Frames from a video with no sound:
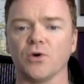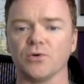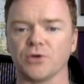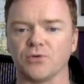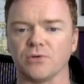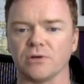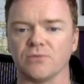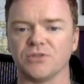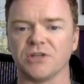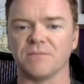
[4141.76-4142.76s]
cooler and
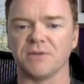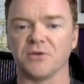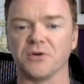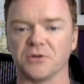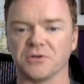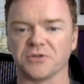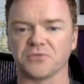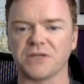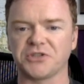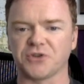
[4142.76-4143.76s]
was dumping oil onto the
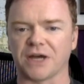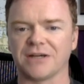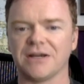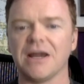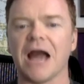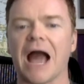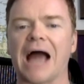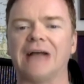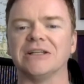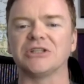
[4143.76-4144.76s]
racetrack.
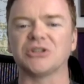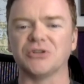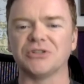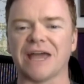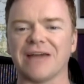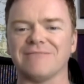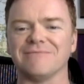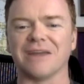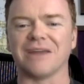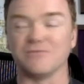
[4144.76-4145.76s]
And it turns out,
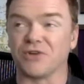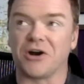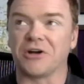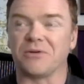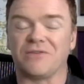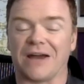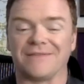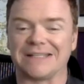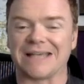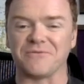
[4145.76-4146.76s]
and Riccardo only found
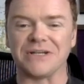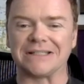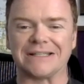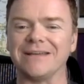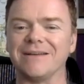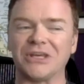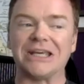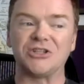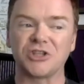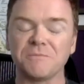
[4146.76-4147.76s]
this out recently, that
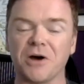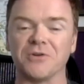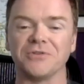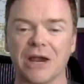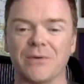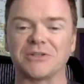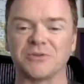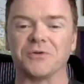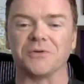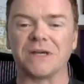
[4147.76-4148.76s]
he'd spun on Derek's
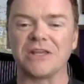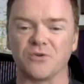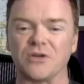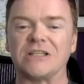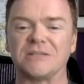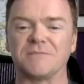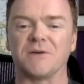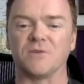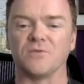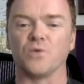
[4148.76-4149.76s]
oil. He thought he'd
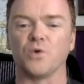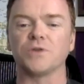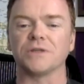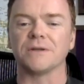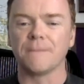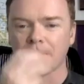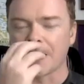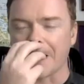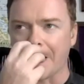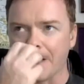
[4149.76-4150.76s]
spun on water.
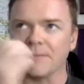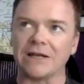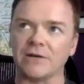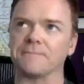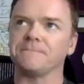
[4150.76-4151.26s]
Anyway,